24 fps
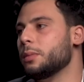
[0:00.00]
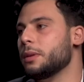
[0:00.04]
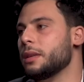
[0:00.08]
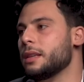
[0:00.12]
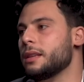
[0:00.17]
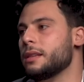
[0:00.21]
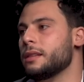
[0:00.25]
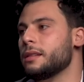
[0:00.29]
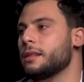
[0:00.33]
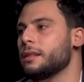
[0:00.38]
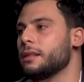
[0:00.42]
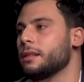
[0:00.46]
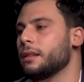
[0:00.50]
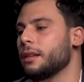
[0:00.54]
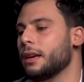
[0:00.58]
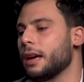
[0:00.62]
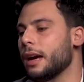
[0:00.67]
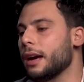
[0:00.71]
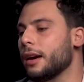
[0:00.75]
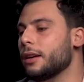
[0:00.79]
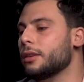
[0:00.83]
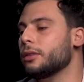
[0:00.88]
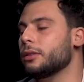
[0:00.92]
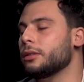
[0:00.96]
be
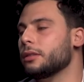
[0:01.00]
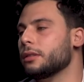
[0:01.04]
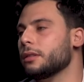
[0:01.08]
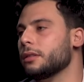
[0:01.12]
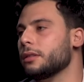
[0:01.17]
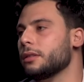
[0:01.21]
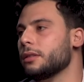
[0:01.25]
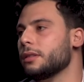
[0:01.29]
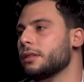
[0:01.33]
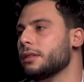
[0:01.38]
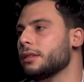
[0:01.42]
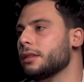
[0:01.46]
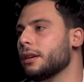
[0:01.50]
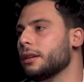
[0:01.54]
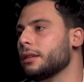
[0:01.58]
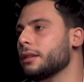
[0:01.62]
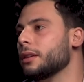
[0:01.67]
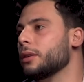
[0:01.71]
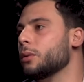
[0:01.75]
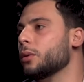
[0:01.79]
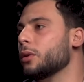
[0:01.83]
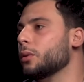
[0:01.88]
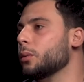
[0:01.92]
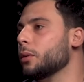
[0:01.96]
held
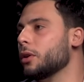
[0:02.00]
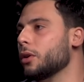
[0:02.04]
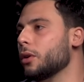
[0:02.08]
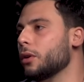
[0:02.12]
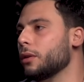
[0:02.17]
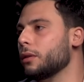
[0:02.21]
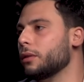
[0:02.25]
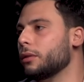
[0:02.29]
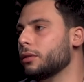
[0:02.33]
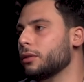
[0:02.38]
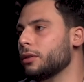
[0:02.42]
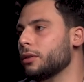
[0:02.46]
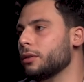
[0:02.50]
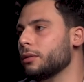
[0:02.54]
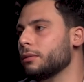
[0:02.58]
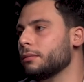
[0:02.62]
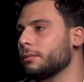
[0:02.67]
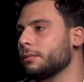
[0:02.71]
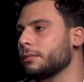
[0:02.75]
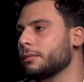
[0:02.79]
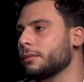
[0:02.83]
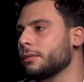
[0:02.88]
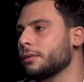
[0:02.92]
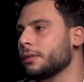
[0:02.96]
studying what we're going through.
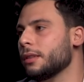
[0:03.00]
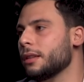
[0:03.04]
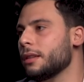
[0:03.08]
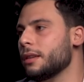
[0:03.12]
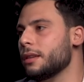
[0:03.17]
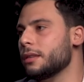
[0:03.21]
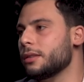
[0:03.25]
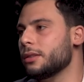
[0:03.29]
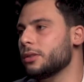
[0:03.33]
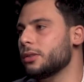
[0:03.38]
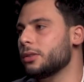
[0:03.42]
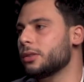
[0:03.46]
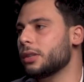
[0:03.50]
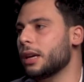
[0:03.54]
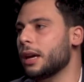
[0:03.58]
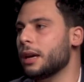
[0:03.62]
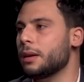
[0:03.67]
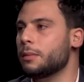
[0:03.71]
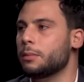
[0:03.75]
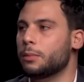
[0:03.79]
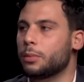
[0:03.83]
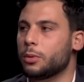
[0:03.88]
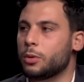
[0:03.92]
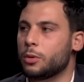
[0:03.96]
These
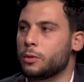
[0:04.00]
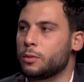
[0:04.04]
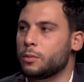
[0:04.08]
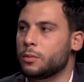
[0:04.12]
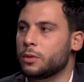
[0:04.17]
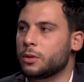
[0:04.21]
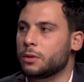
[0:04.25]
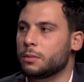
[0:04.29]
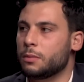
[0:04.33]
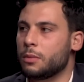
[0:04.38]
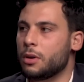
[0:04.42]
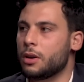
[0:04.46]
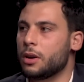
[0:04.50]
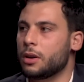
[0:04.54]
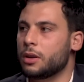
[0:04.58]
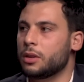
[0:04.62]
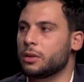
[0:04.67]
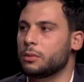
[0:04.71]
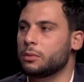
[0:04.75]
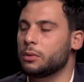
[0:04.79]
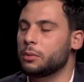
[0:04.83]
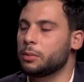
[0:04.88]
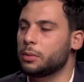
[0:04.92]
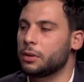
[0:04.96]
insane booms, market
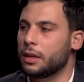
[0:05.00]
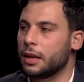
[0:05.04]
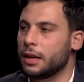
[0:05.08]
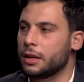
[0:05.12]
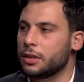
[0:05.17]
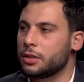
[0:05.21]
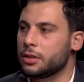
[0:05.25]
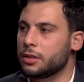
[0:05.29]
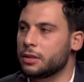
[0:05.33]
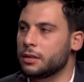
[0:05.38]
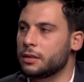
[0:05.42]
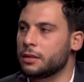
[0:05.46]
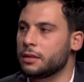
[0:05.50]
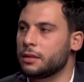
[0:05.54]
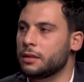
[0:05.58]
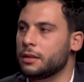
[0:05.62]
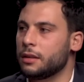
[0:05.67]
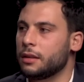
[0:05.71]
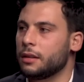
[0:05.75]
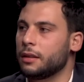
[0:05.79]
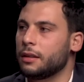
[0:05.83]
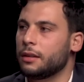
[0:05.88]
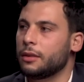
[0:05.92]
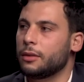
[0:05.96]
manipulation,
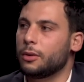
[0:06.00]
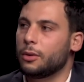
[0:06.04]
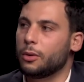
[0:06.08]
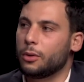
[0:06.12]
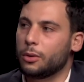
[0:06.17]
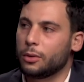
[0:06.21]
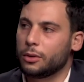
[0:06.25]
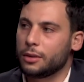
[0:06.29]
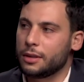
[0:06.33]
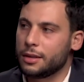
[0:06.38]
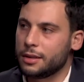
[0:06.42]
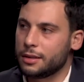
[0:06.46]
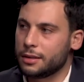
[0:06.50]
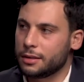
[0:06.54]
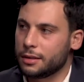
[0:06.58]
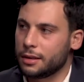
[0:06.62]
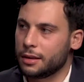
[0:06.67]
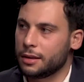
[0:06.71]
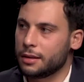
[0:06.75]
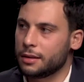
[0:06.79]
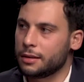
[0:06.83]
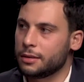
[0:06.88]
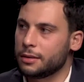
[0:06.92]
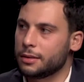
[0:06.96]
all these
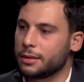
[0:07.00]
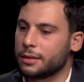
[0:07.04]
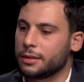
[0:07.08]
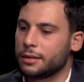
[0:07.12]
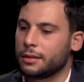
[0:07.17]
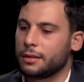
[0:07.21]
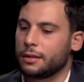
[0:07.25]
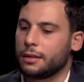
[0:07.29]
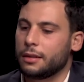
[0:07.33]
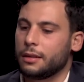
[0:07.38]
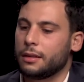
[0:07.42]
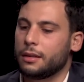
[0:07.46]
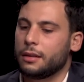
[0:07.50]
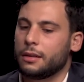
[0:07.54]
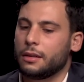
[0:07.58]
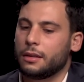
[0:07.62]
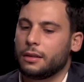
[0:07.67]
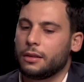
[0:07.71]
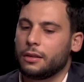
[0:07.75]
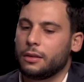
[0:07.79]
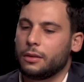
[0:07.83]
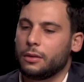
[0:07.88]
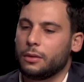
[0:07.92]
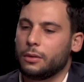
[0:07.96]
things
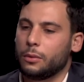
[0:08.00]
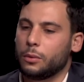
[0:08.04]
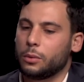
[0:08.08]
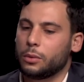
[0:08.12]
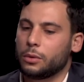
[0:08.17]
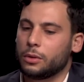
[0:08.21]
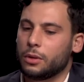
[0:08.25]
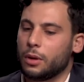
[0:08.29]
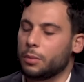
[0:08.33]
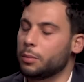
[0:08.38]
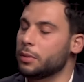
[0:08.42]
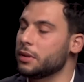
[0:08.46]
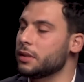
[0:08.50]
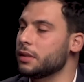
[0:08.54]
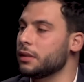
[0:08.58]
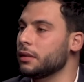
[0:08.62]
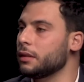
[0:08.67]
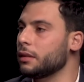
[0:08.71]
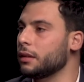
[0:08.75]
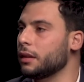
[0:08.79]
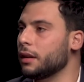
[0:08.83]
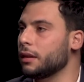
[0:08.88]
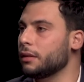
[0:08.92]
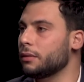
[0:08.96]
will not be seen
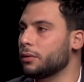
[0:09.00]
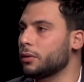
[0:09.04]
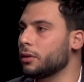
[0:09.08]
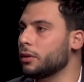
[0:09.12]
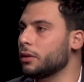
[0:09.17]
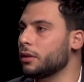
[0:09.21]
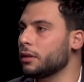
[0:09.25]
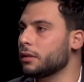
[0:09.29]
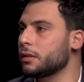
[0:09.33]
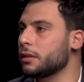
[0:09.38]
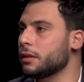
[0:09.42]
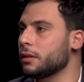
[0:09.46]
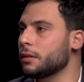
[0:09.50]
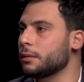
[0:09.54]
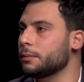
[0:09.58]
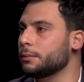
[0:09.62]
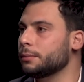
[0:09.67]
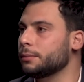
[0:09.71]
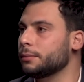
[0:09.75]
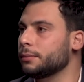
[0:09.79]
again for a long time.